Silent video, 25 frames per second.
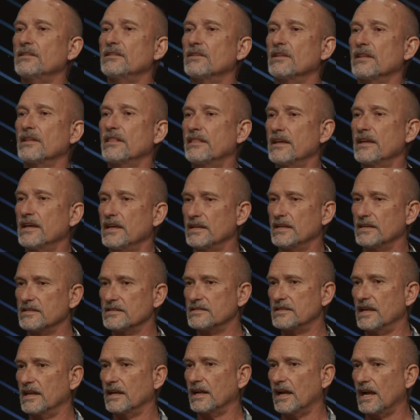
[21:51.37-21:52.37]
the
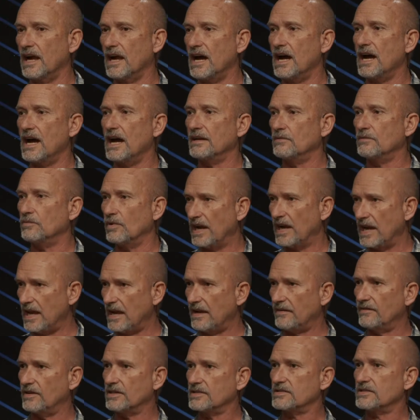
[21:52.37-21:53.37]
things that God would
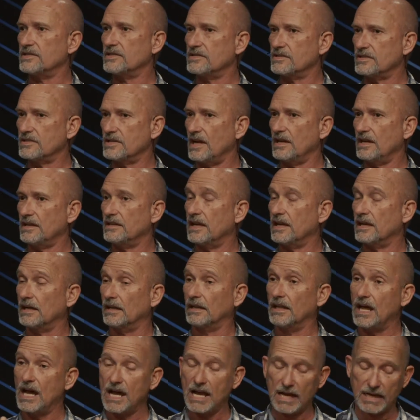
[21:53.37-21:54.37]
have us to say that
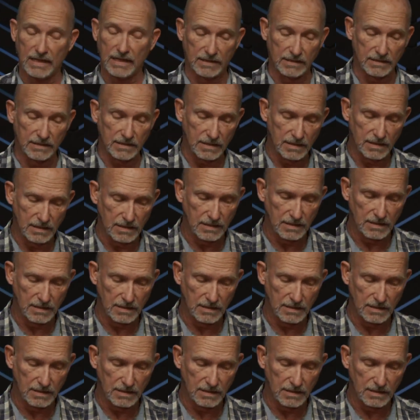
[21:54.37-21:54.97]
align,